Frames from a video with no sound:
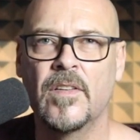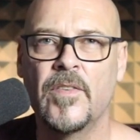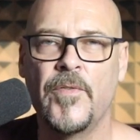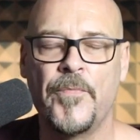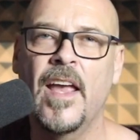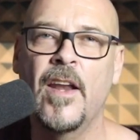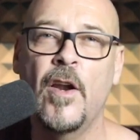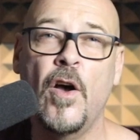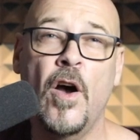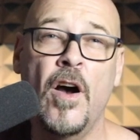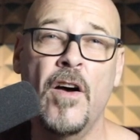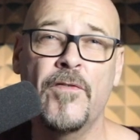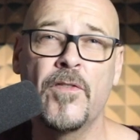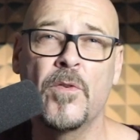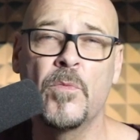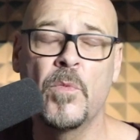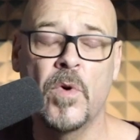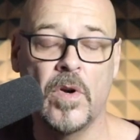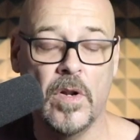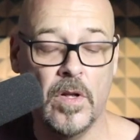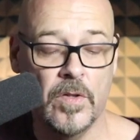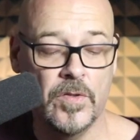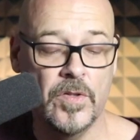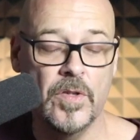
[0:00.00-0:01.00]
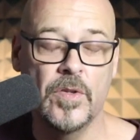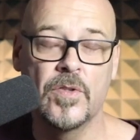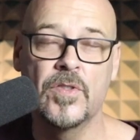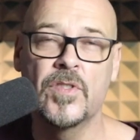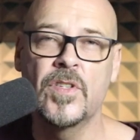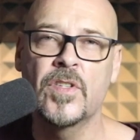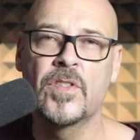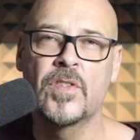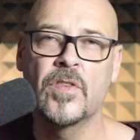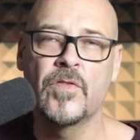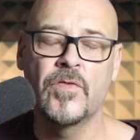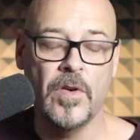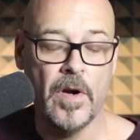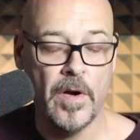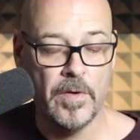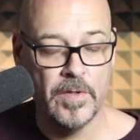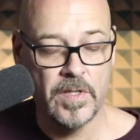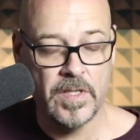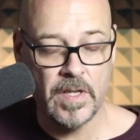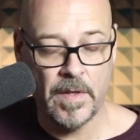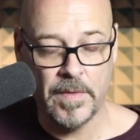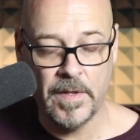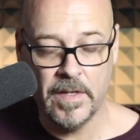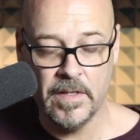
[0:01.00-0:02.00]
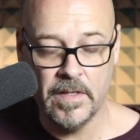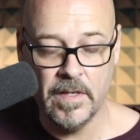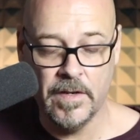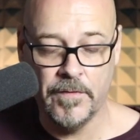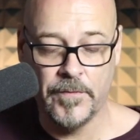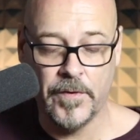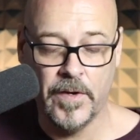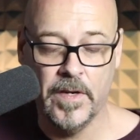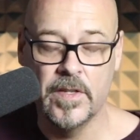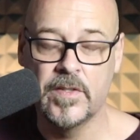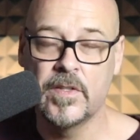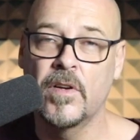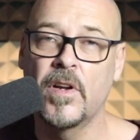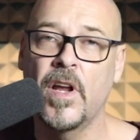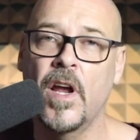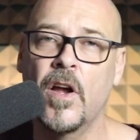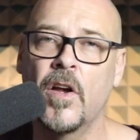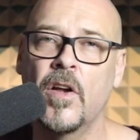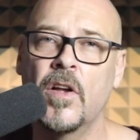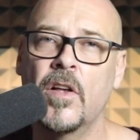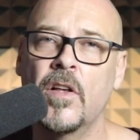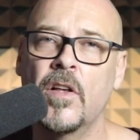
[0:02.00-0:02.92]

And often what I'll do is just to throw in something different is I'll go.